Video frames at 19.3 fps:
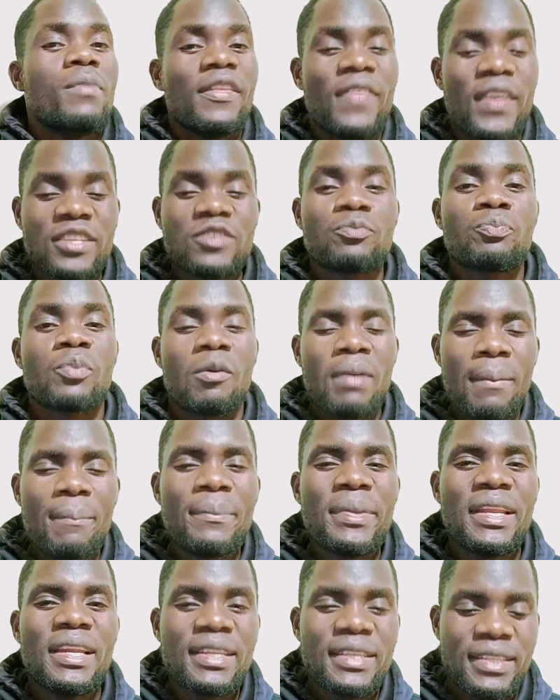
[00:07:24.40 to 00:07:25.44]
there's
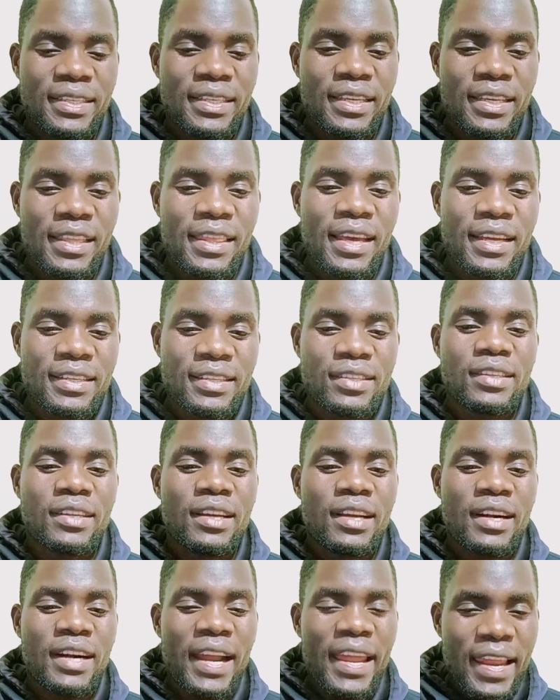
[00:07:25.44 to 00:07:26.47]
probability that
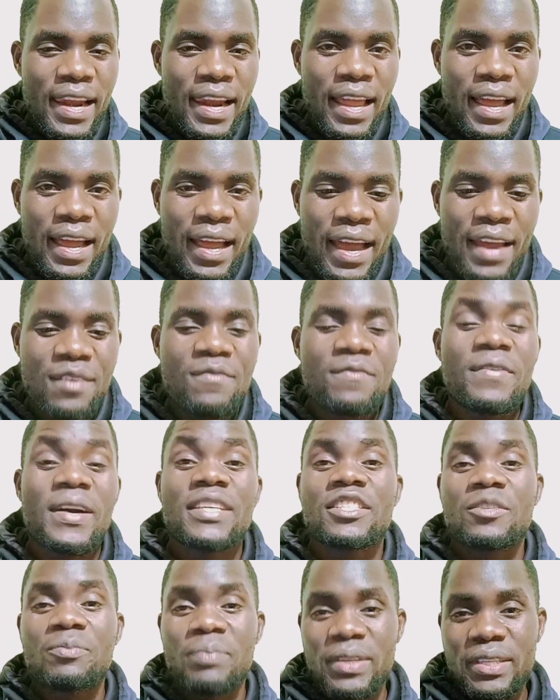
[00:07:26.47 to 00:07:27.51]
Raila
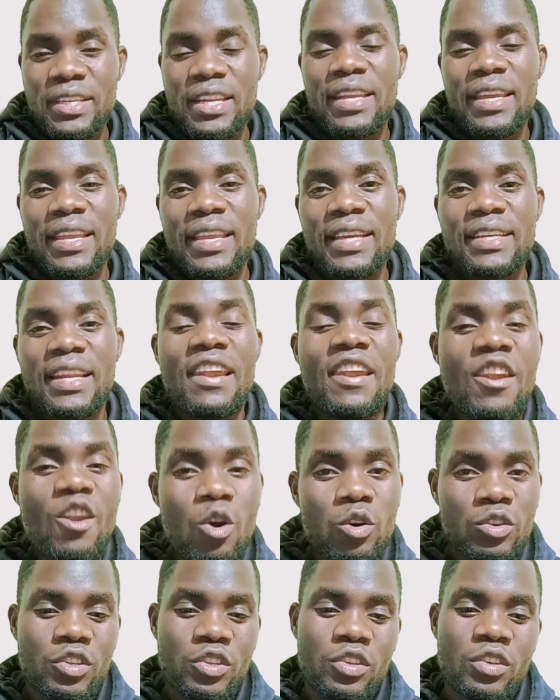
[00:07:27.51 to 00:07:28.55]
advised President Kenyatta
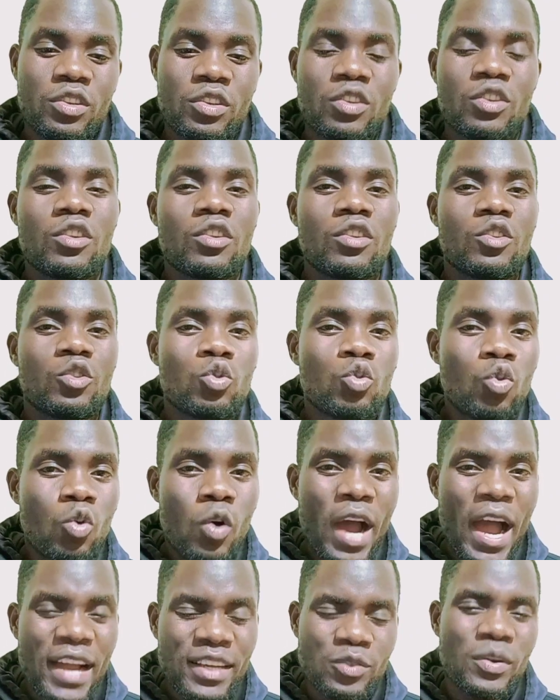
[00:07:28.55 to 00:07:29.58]
not
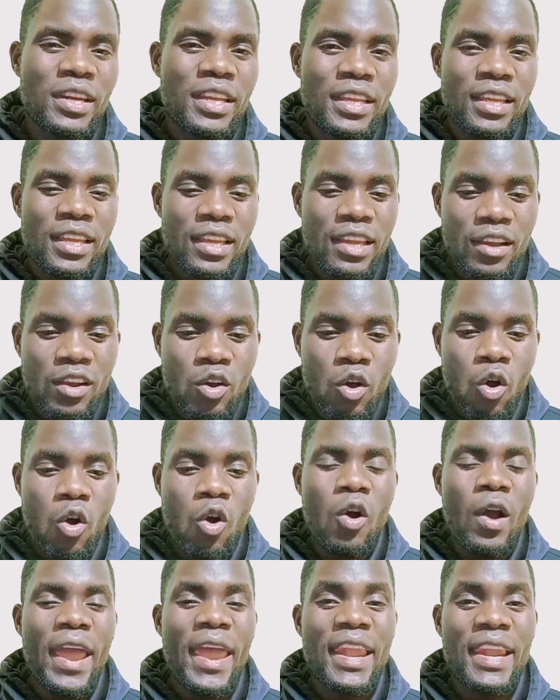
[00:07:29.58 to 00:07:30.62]
to actually
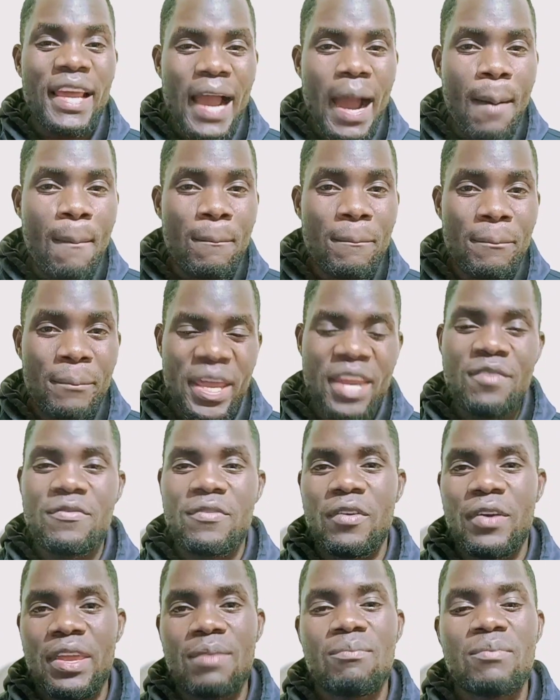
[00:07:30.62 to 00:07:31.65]
go and campaign
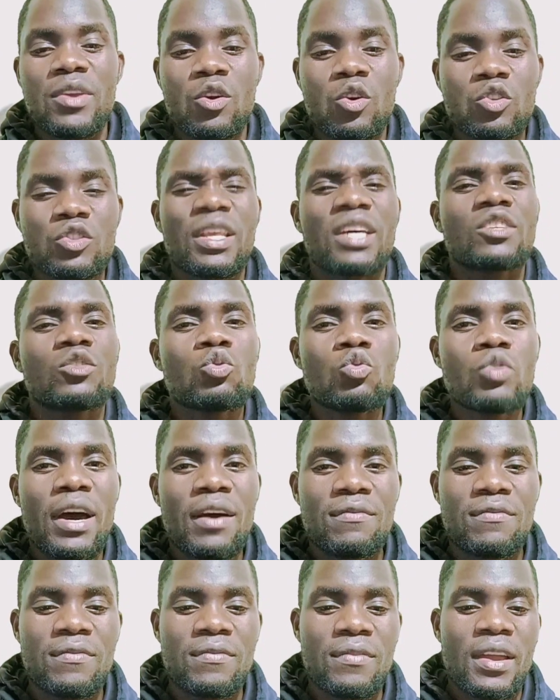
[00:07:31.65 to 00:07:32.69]
for him, because that would
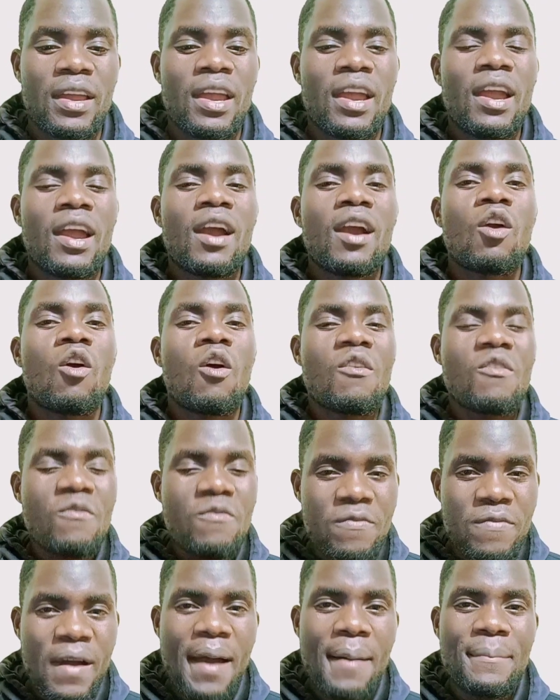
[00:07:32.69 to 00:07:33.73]
have
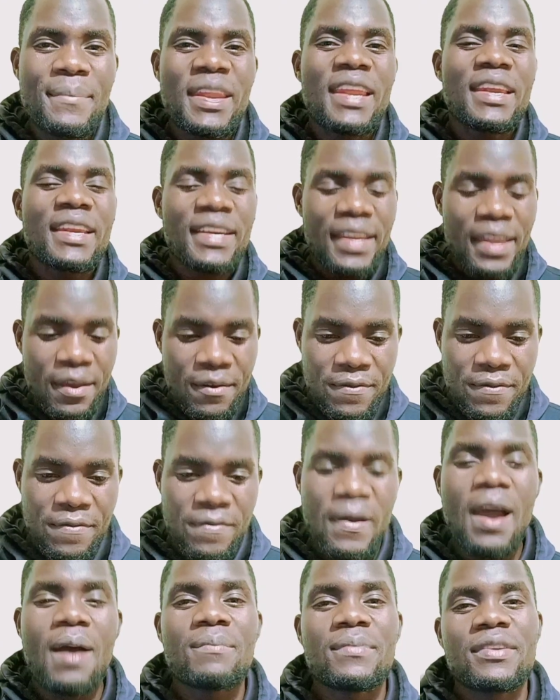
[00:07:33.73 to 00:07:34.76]
confirmed and
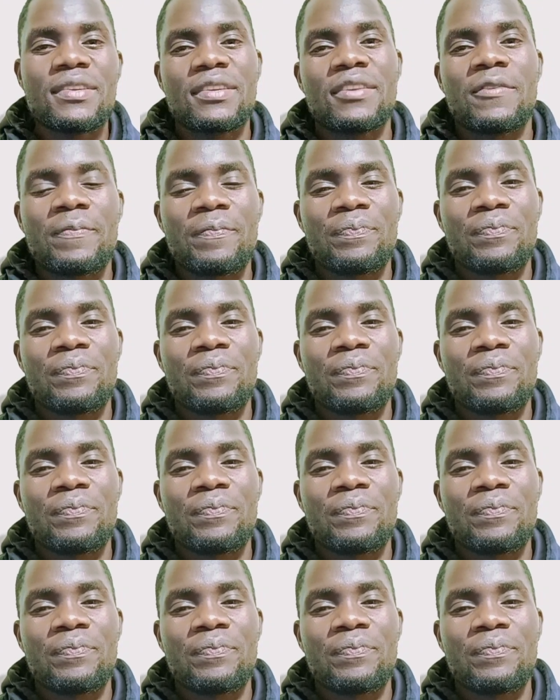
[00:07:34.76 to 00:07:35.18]
reaffirmed